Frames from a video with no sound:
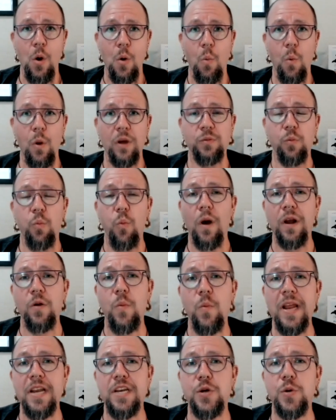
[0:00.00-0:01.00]
was what do
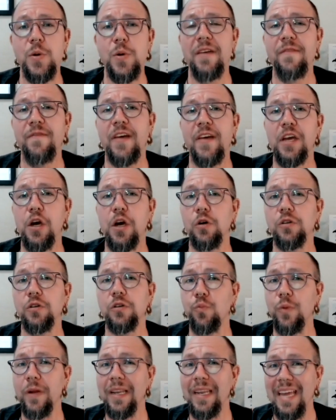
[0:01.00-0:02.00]
we do if it goes
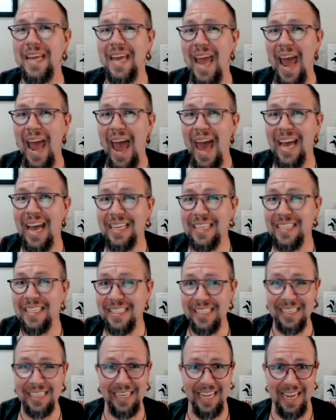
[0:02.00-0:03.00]
really
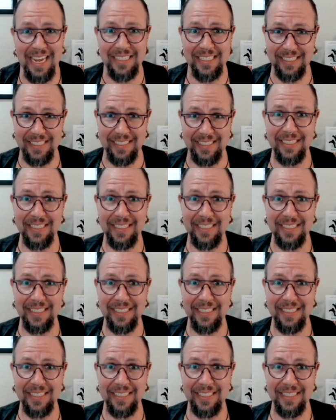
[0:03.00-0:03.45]
excellent?